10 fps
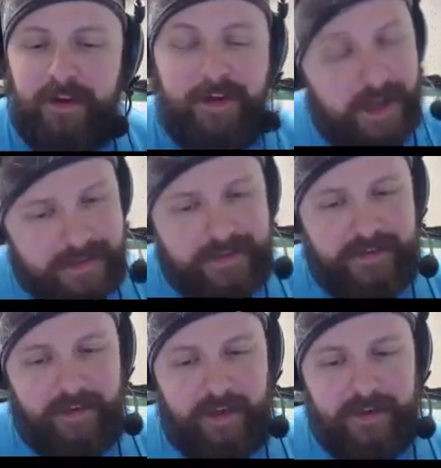Yes,
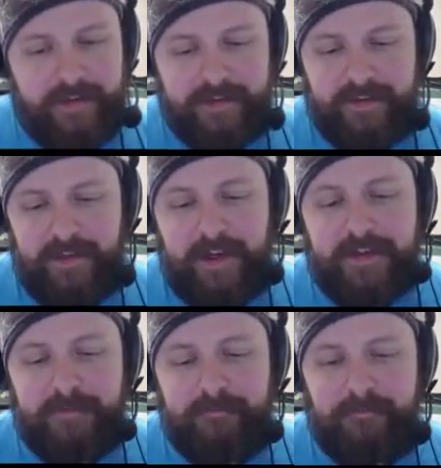that is
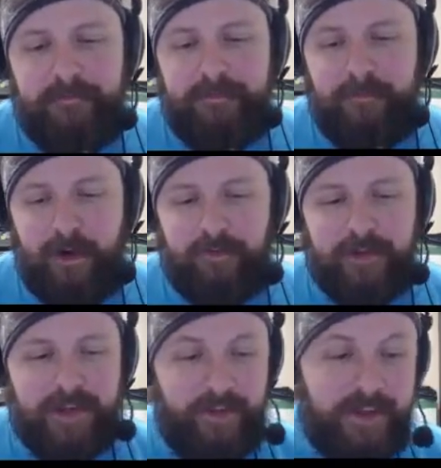a
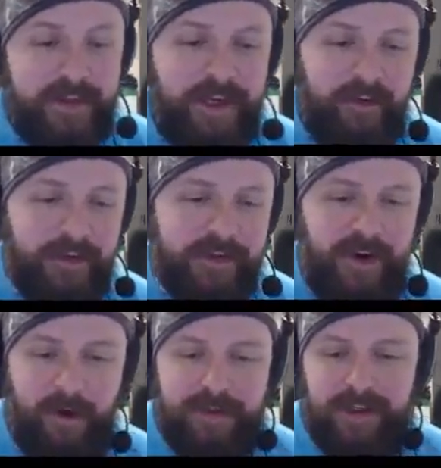reference. And this here is
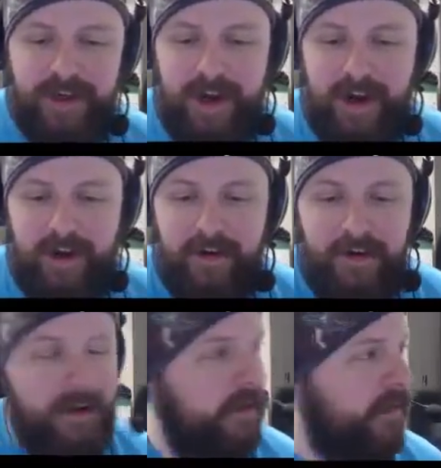Thompson Ka.
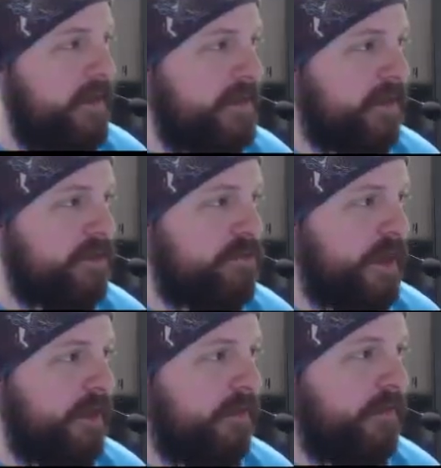He's our
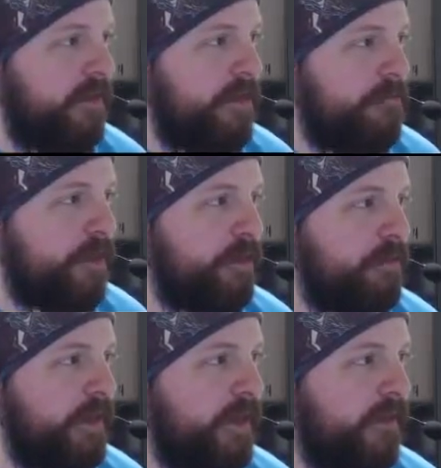trainer, working
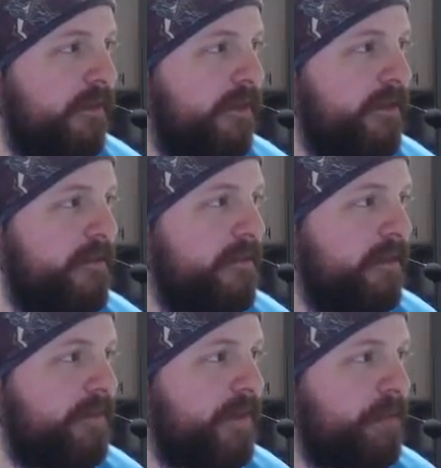really hard,
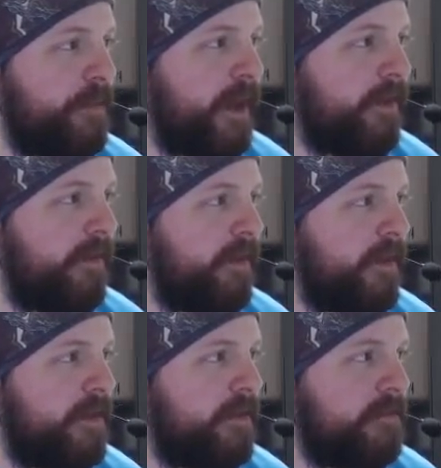lifting up that
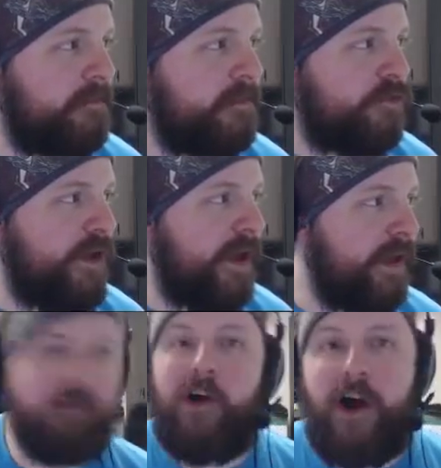
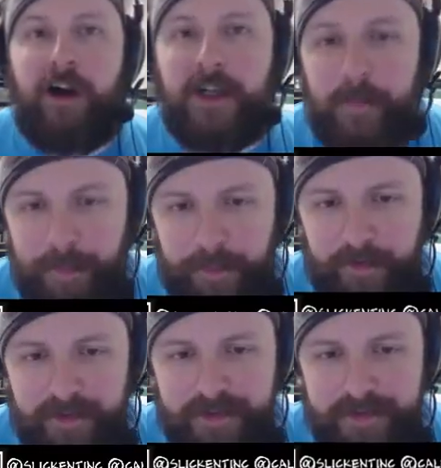training log.
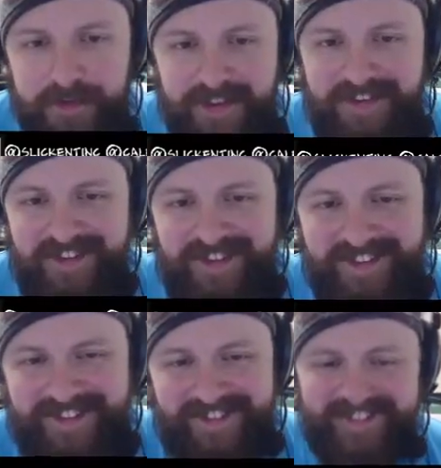That
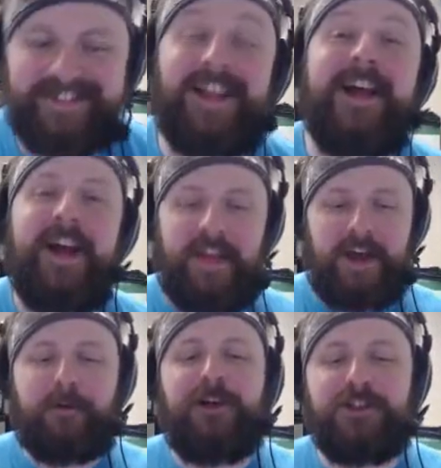
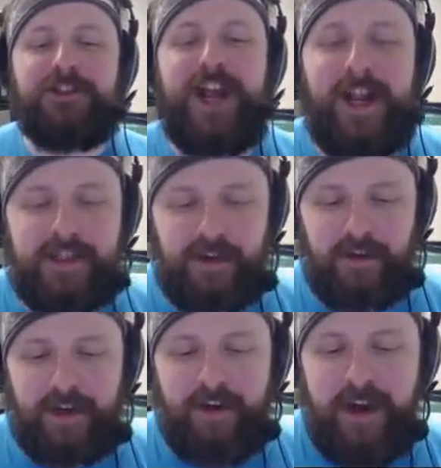upgrades your stats. You go
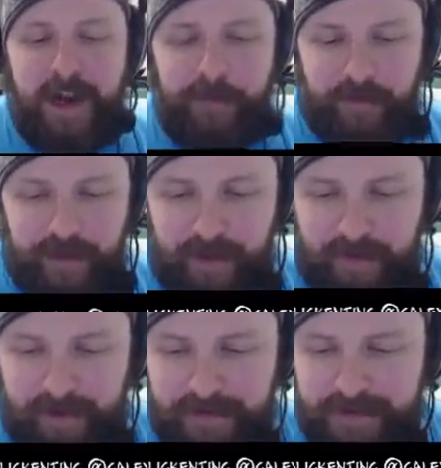there, and we go over here,
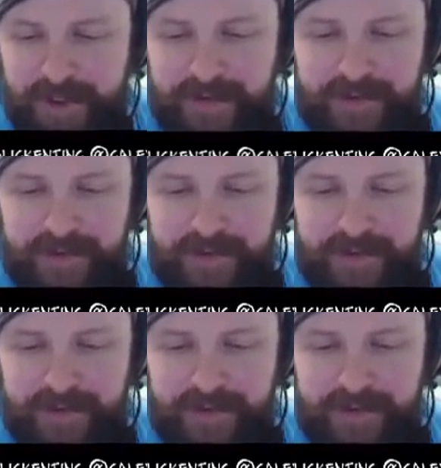and here's